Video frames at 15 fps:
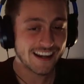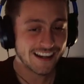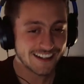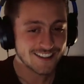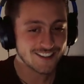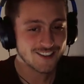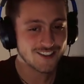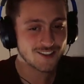
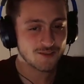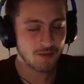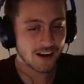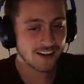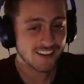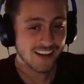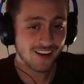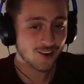hits a
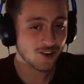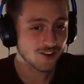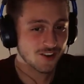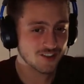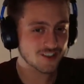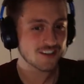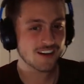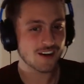spectator,
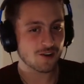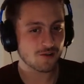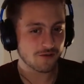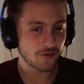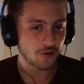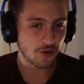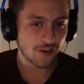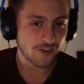doesn't yell
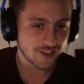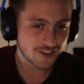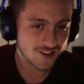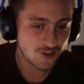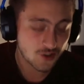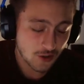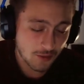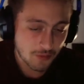for. This
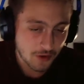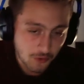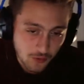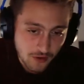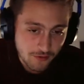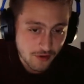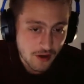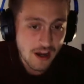is something
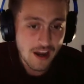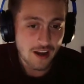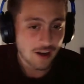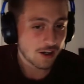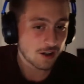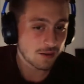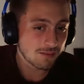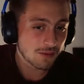we've
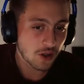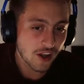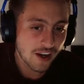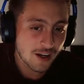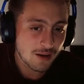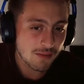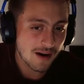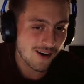
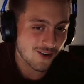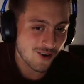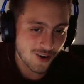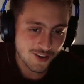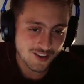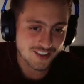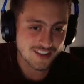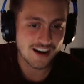complained about
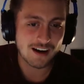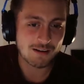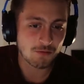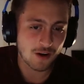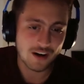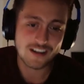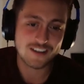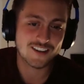all the
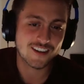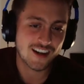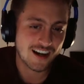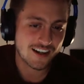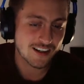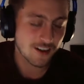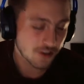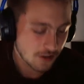time. Why is he
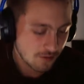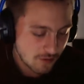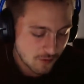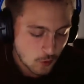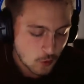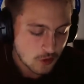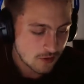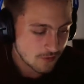not yelling
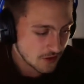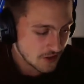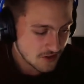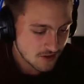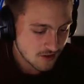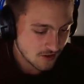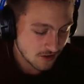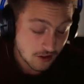for if
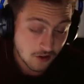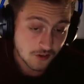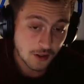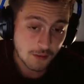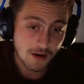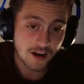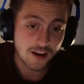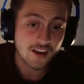he's clearly
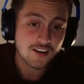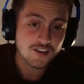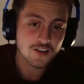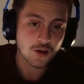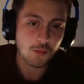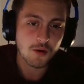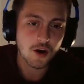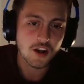about to hit
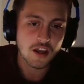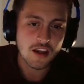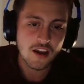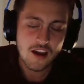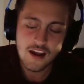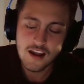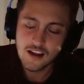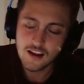somebody?
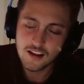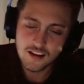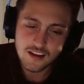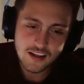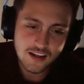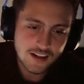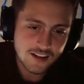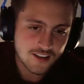
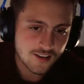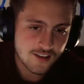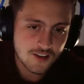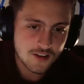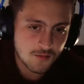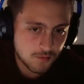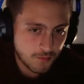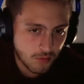He hits
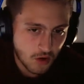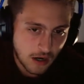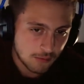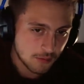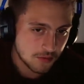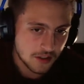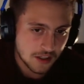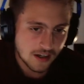this
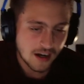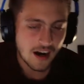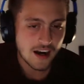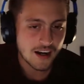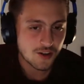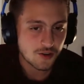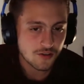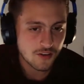probably
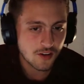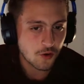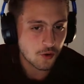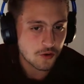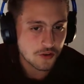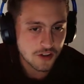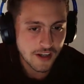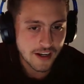kind of
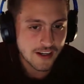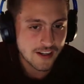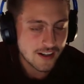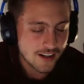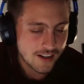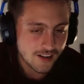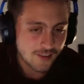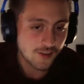old
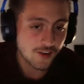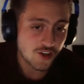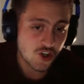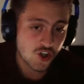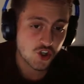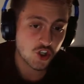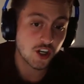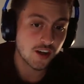lady in the
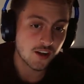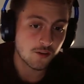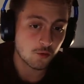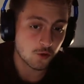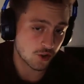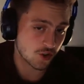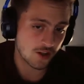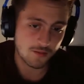
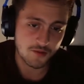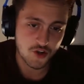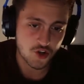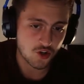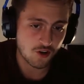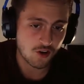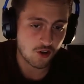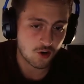shin, which I'm
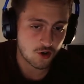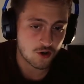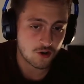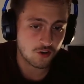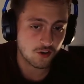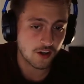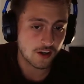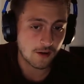sure
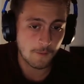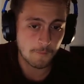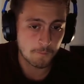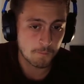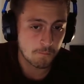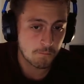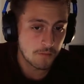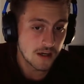hurt like a
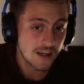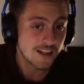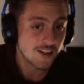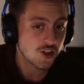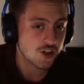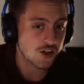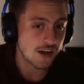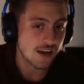
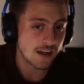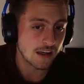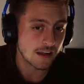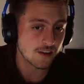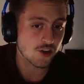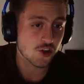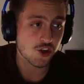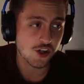bitch,
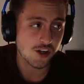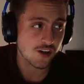and